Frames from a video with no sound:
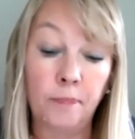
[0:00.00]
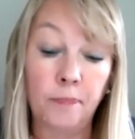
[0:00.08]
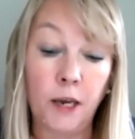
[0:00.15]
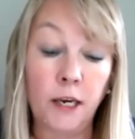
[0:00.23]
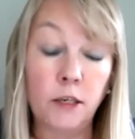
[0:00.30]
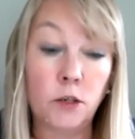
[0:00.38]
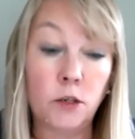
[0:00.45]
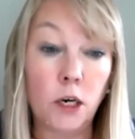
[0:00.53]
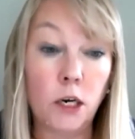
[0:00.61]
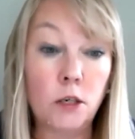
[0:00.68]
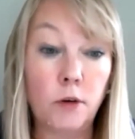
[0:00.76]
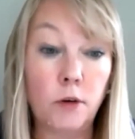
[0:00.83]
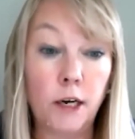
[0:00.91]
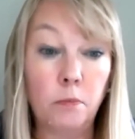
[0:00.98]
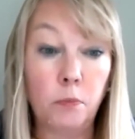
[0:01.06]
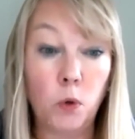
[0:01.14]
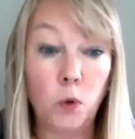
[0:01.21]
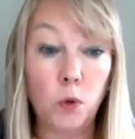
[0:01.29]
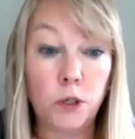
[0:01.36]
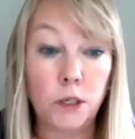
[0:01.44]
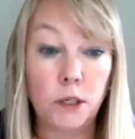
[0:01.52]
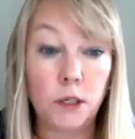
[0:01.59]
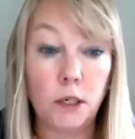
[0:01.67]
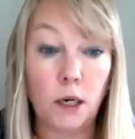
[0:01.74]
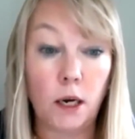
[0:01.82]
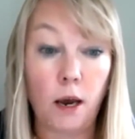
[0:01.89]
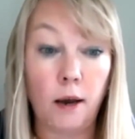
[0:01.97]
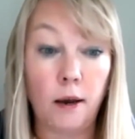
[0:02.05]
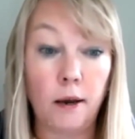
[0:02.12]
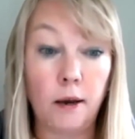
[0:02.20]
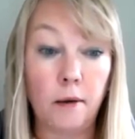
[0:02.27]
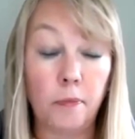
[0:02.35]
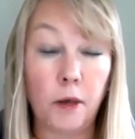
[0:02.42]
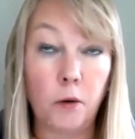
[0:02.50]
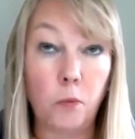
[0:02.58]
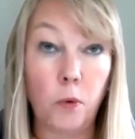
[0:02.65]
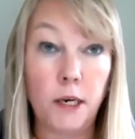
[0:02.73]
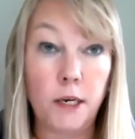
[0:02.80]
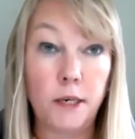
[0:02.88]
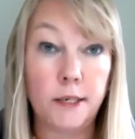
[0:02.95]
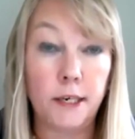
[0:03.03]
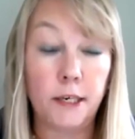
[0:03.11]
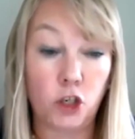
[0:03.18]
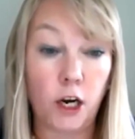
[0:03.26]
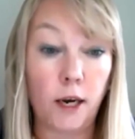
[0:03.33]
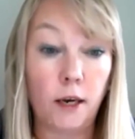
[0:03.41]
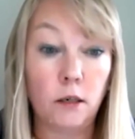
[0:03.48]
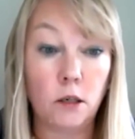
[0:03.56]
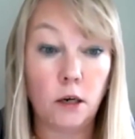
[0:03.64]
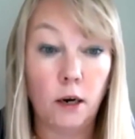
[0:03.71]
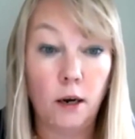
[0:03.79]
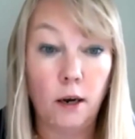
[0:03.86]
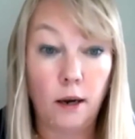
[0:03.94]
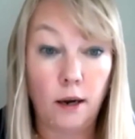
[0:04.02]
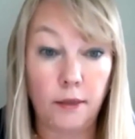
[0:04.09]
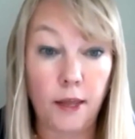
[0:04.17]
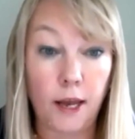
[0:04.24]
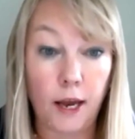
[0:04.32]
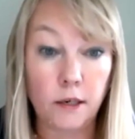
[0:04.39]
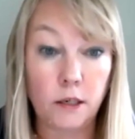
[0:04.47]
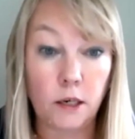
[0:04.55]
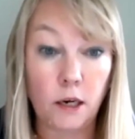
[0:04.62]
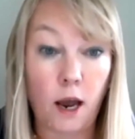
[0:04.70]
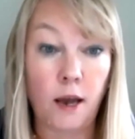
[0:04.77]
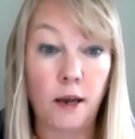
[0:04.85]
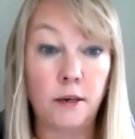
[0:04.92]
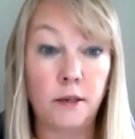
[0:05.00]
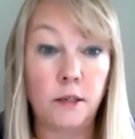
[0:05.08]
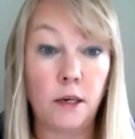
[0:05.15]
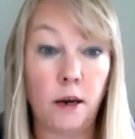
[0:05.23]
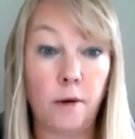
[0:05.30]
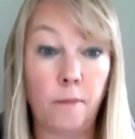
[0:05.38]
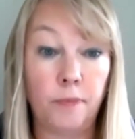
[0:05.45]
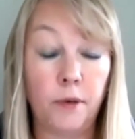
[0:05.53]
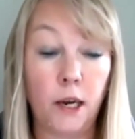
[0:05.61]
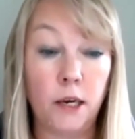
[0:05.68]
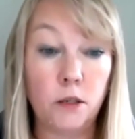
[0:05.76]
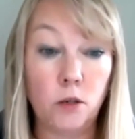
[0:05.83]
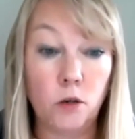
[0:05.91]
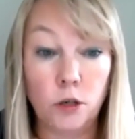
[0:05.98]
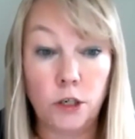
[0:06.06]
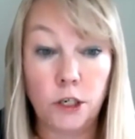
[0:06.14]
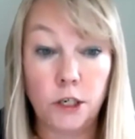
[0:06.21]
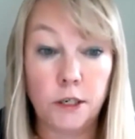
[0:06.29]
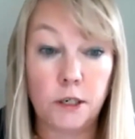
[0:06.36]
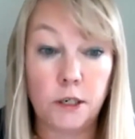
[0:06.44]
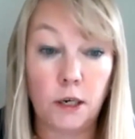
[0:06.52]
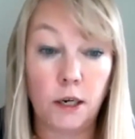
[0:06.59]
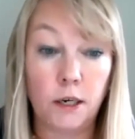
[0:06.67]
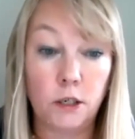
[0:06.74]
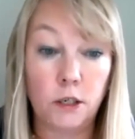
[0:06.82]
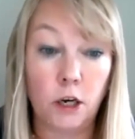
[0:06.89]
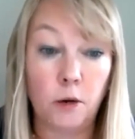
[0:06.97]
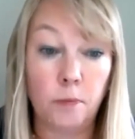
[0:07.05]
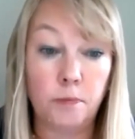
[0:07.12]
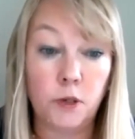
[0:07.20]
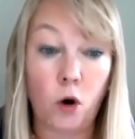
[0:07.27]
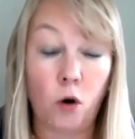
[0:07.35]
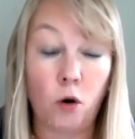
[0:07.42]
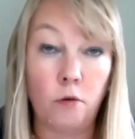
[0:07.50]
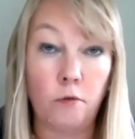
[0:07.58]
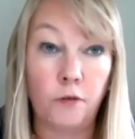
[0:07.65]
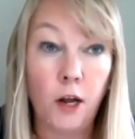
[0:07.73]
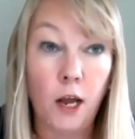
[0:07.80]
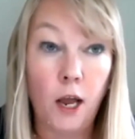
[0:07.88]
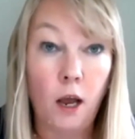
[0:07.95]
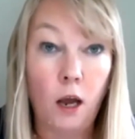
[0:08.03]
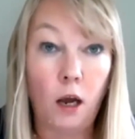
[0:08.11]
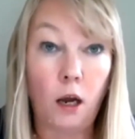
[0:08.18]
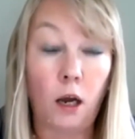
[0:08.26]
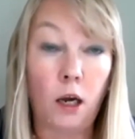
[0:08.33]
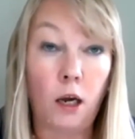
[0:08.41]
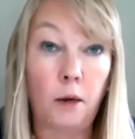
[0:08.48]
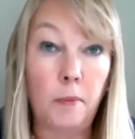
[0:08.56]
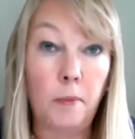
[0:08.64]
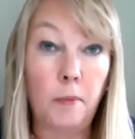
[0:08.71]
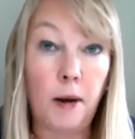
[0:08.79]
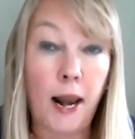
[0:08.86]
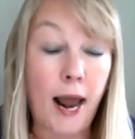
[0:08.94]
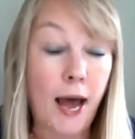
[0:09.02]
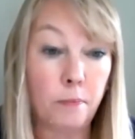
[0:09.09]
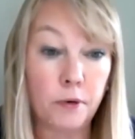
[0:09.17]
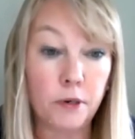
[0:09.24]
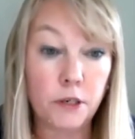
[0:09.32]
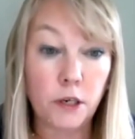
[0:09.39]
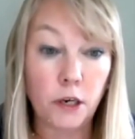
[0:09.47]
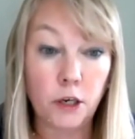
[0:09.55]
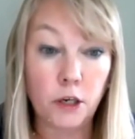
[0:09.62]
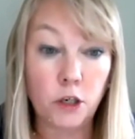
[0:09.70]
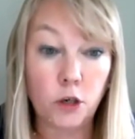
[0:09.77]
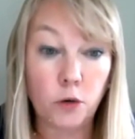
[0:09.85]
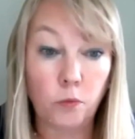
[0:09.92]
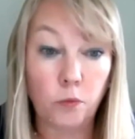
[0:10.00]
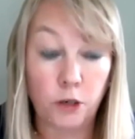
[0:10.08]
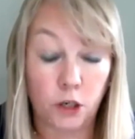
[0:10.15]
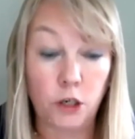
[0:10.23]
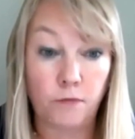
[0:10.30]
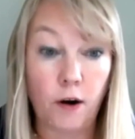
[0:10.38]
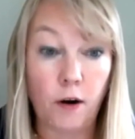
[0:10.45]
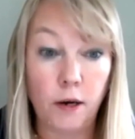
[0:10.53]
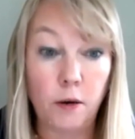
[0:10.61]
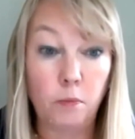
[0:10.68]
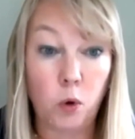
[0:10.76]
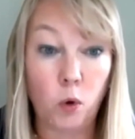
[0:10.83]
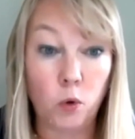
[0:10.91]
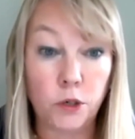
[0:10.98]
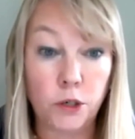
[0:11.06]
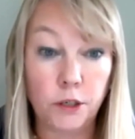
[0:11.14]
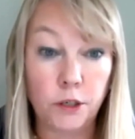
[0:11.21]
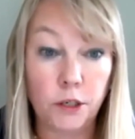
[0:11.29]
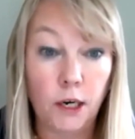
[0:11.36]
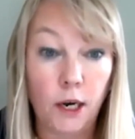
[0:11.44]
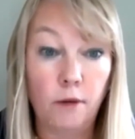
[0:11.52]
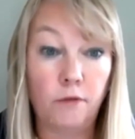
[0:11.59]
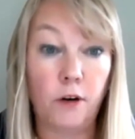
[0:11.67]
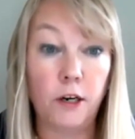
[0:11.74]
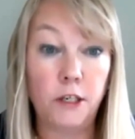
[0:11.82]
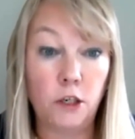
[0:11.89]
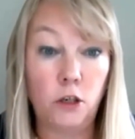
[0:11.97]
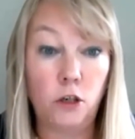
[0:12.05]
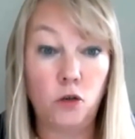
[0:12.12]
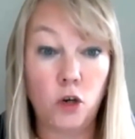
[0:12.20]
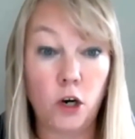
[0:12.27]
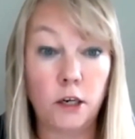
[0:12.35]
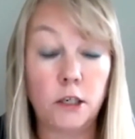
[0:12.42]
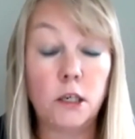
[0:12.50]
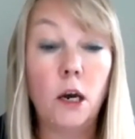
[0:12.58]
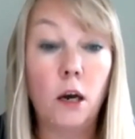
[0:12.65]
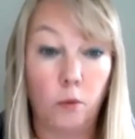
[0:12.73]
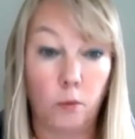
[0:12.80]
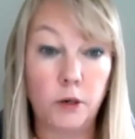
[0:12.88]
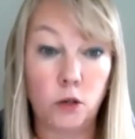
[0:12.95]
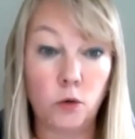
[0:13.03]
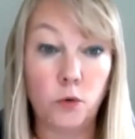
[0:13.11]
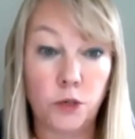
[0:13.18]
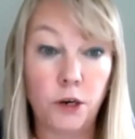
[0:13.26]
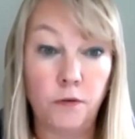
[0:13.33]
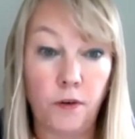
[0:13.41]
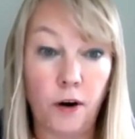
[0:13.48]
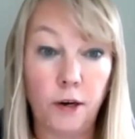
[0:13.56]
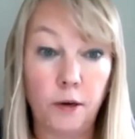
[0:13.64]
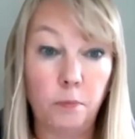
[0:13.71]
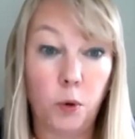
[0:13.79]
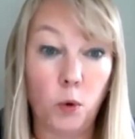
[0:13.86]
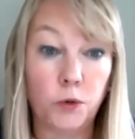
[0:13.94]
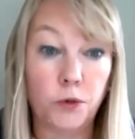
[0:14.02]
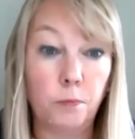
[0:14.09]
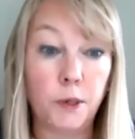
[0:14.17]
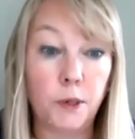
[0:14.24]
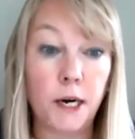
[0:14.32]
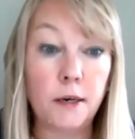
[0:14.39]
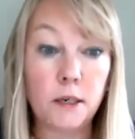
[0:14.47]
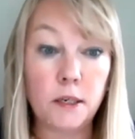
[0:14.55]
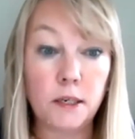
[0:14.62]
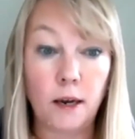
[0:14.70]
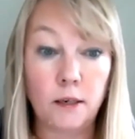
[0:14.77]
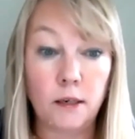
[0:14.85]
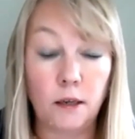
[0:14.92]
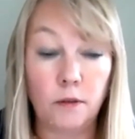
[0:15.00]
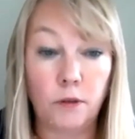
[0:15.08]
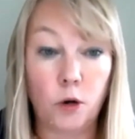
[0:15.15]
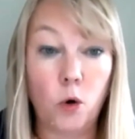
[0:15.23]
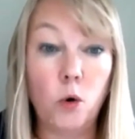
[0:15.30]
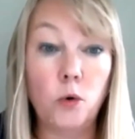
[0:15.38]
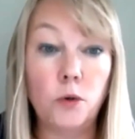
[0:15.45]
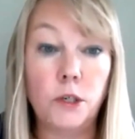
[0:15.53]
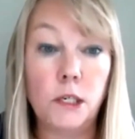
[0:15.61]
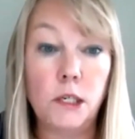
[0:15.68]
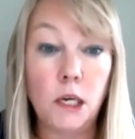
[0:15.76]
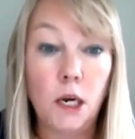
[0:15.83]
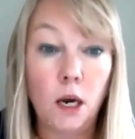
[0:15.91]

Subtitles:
it's really important that we see a change in that. And it's not just in terms of lab research, which is very important, finding new drugs, which is also very important, but understanding the causes